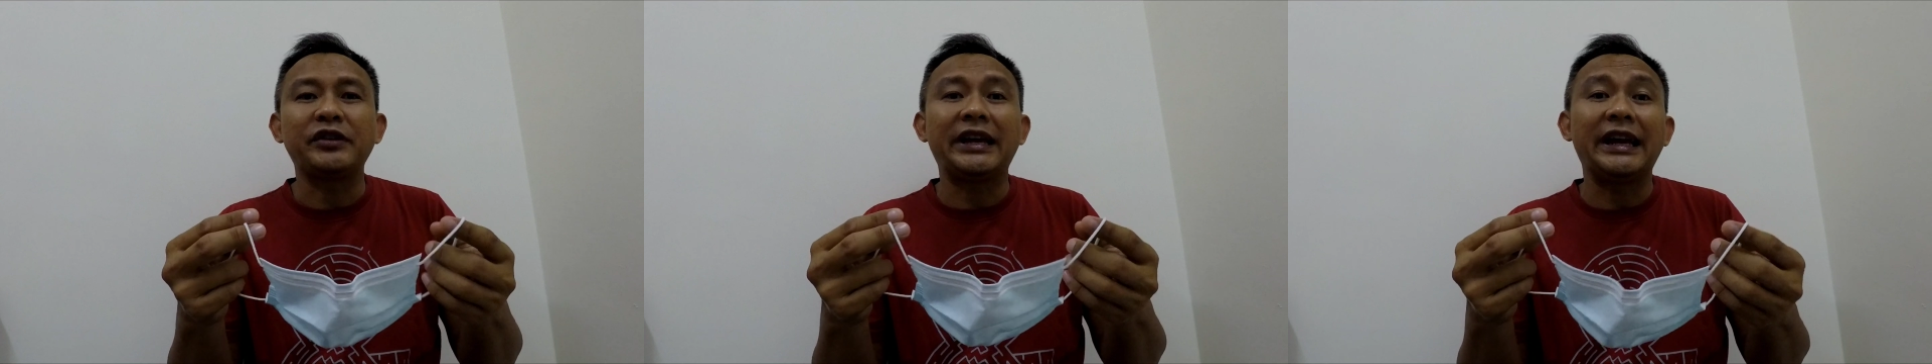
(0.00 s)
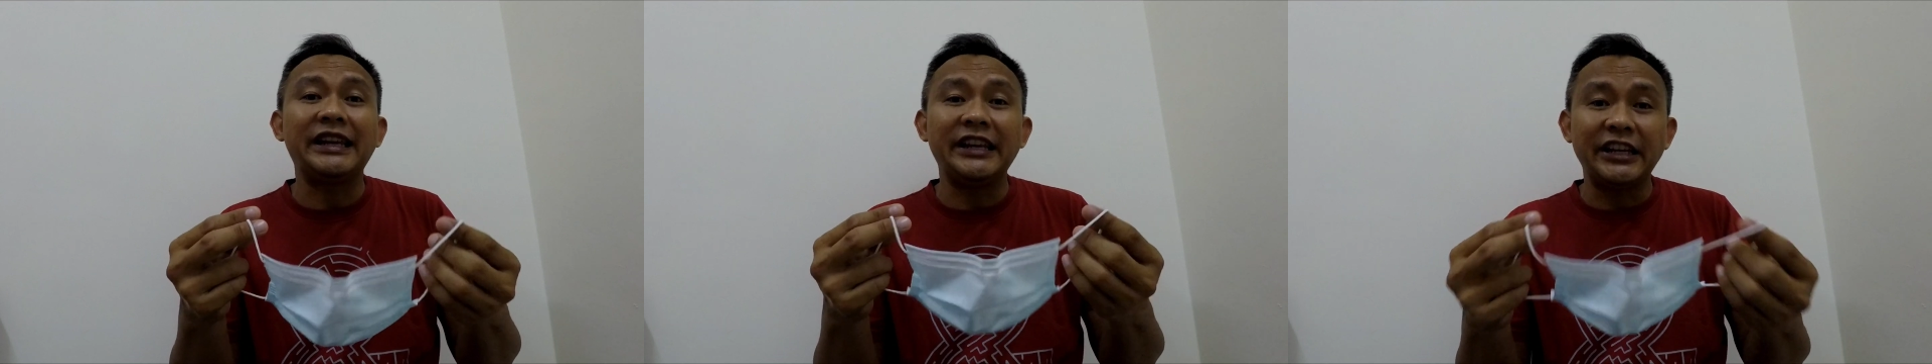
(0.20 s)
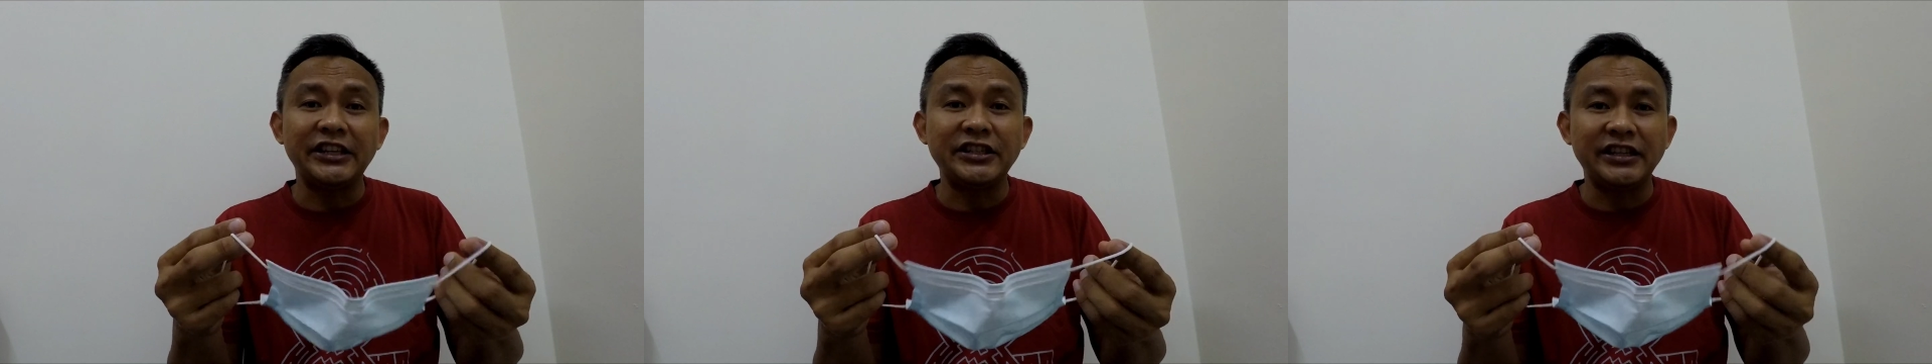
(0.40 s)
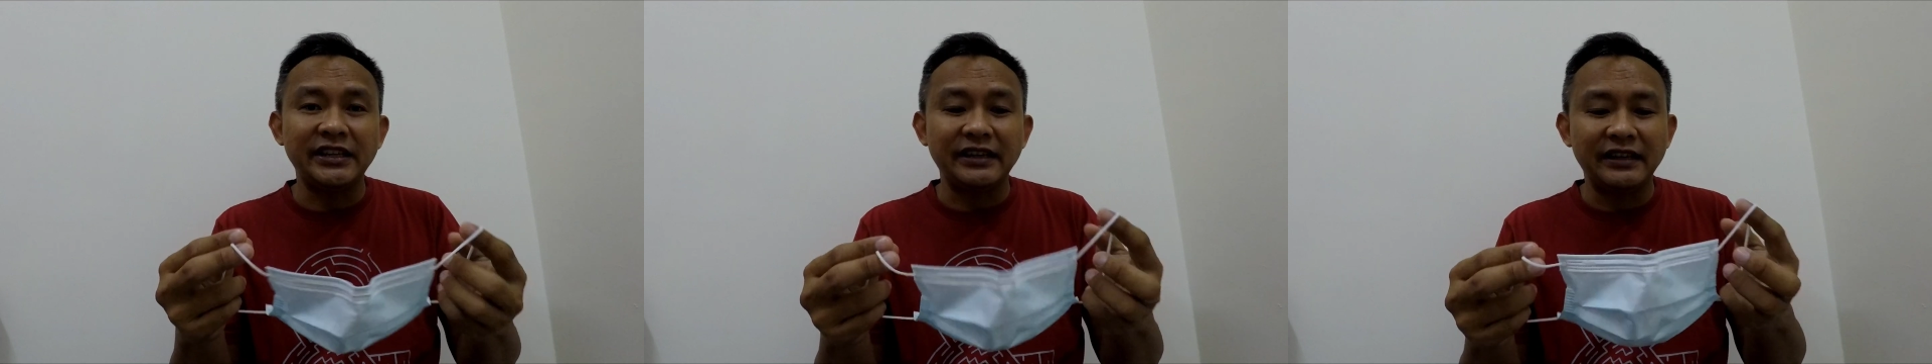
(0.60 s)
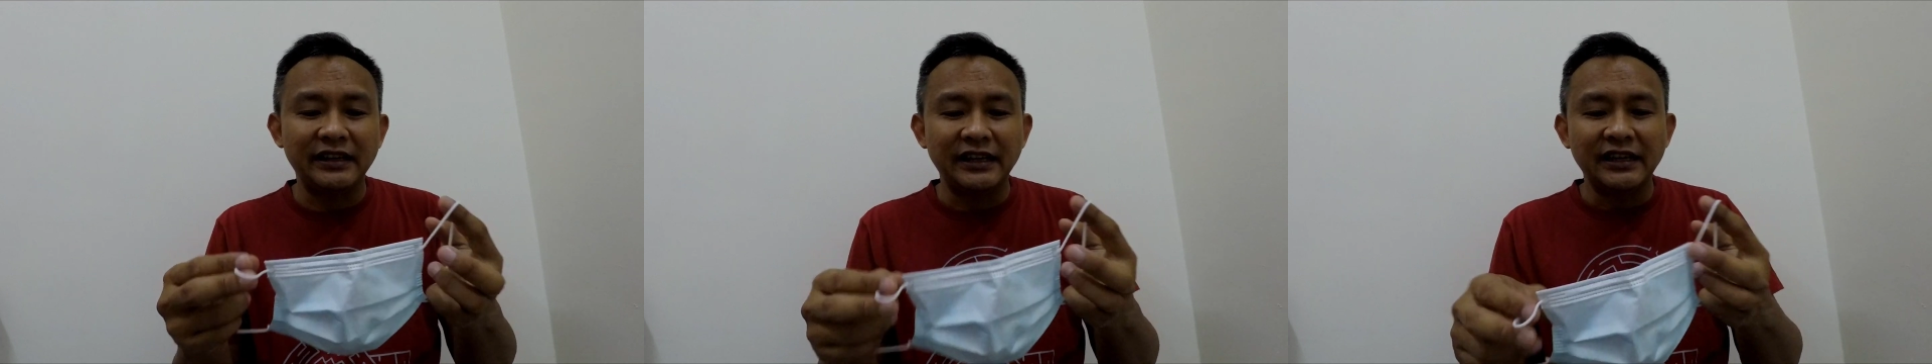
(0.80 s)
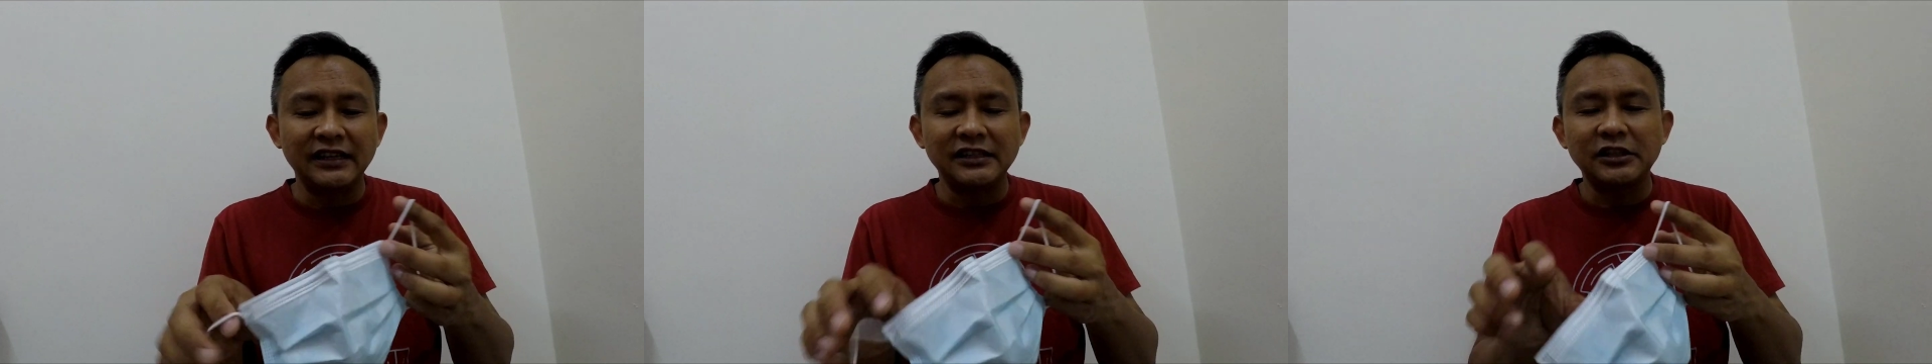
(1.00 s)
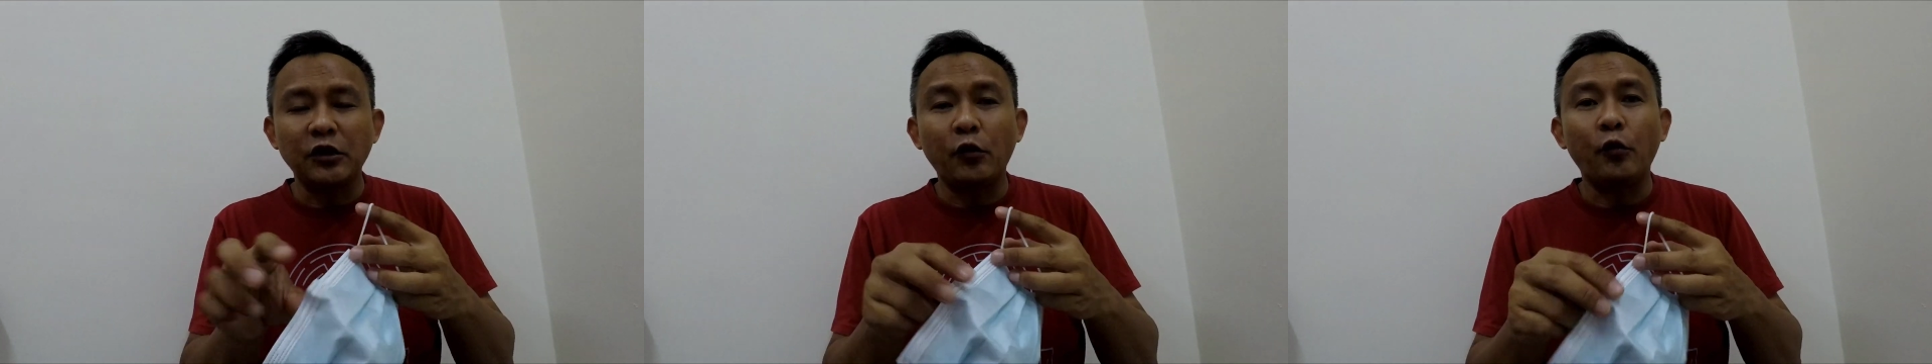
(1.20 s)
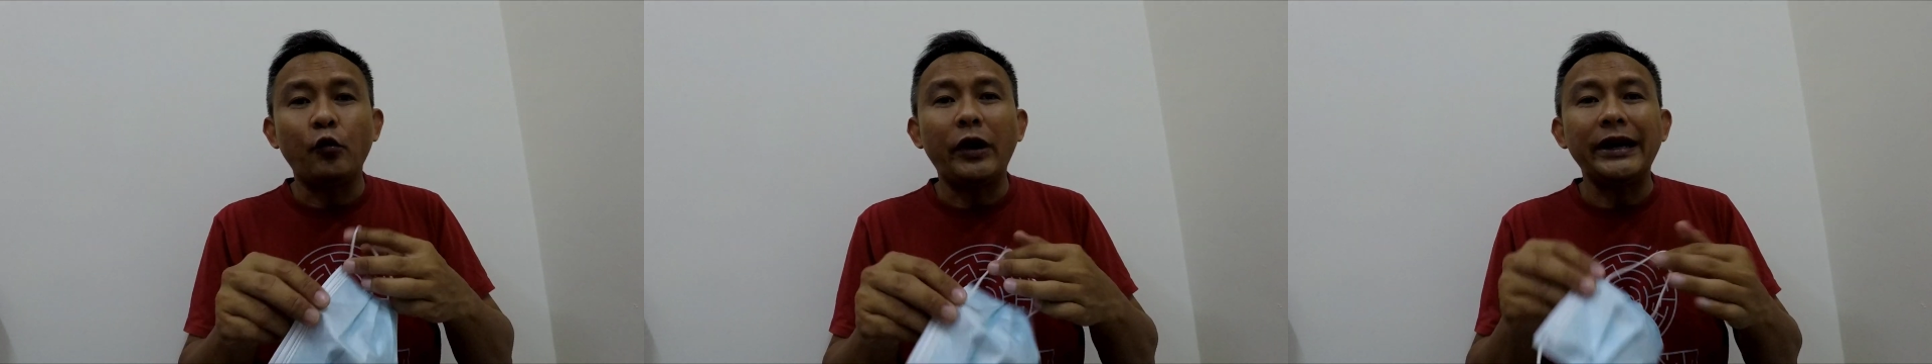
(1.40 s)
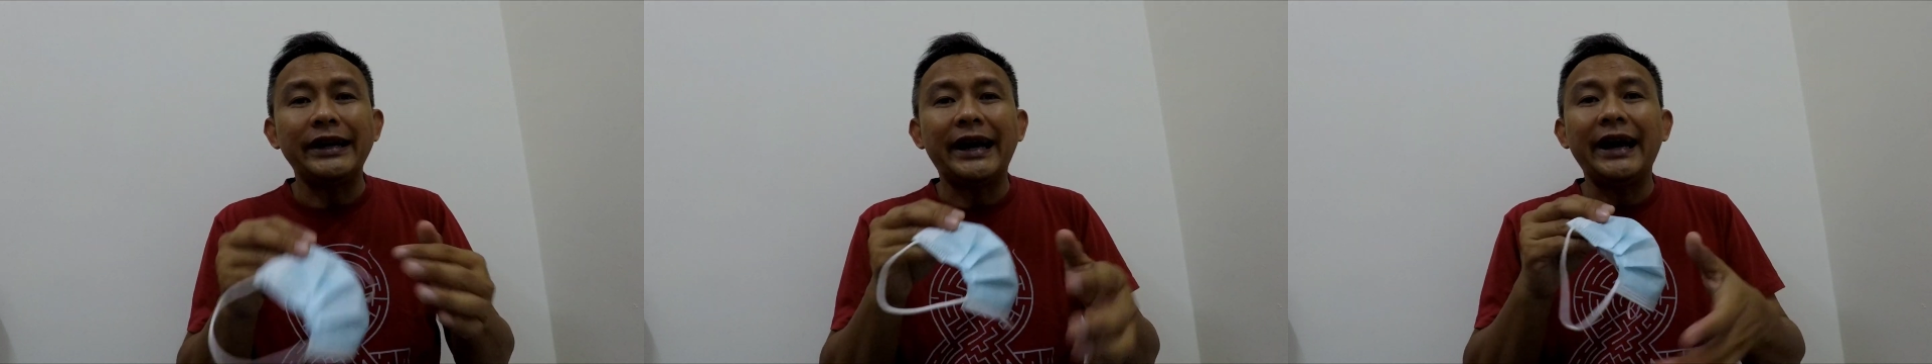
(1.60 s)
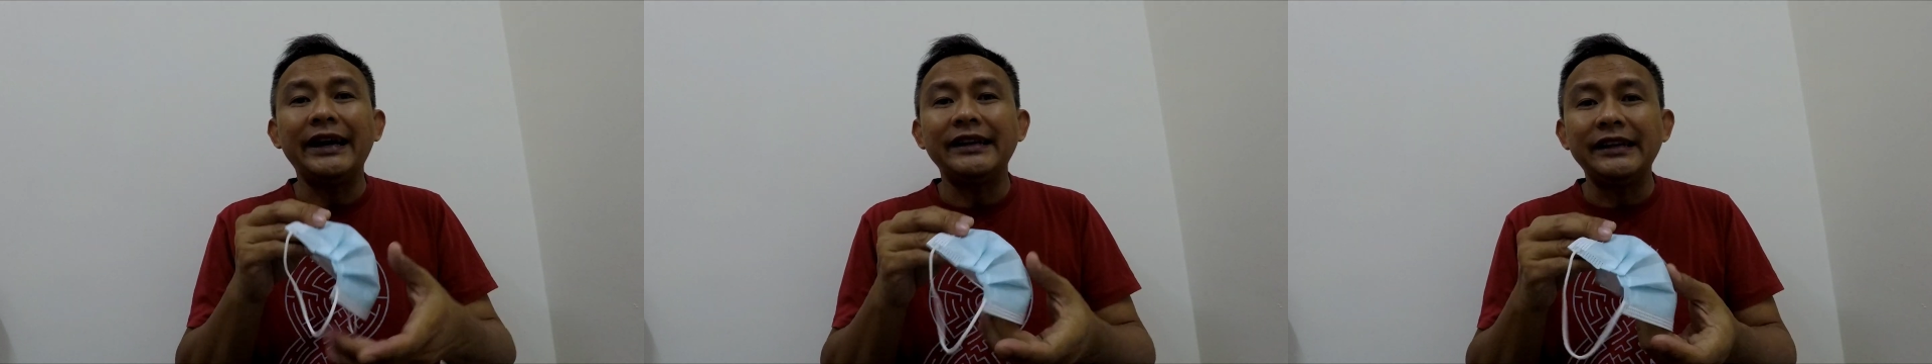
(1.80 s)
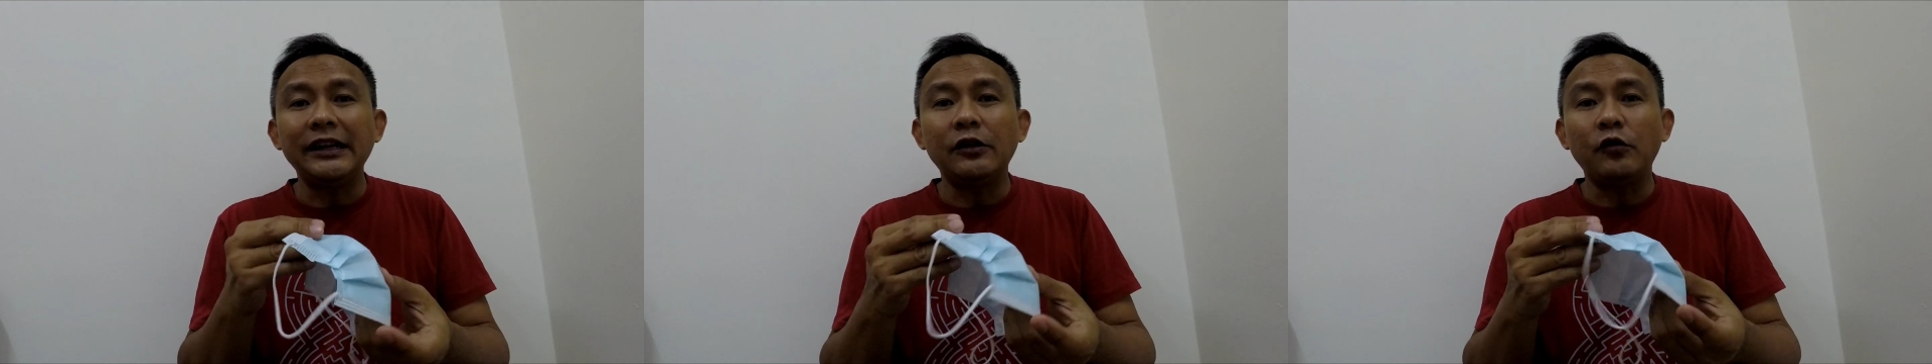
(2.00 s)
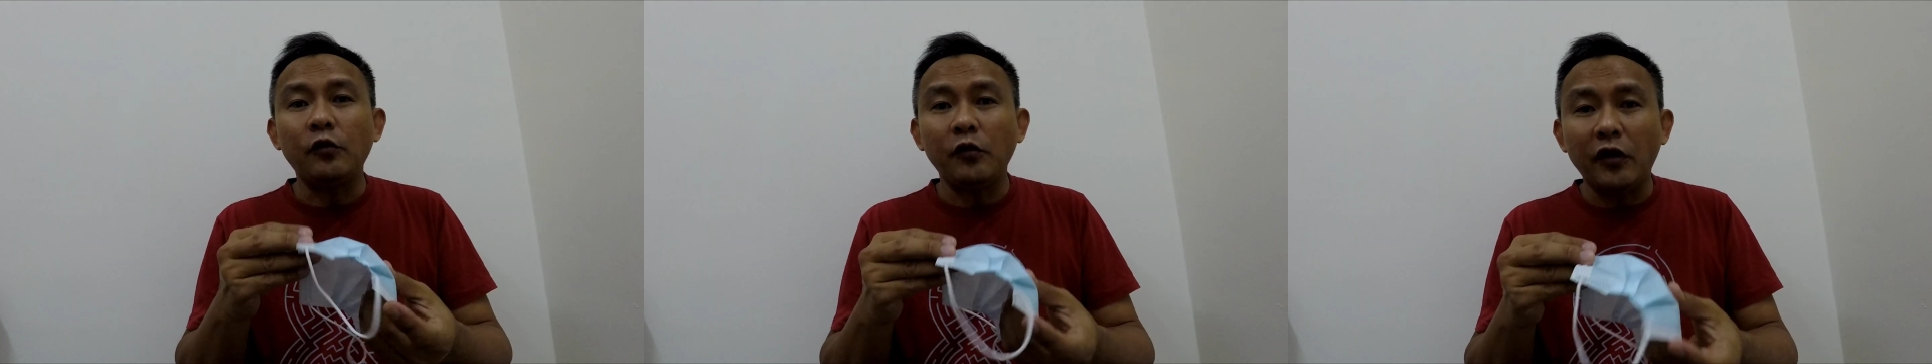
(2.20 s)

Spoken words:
to get itchy. So what I did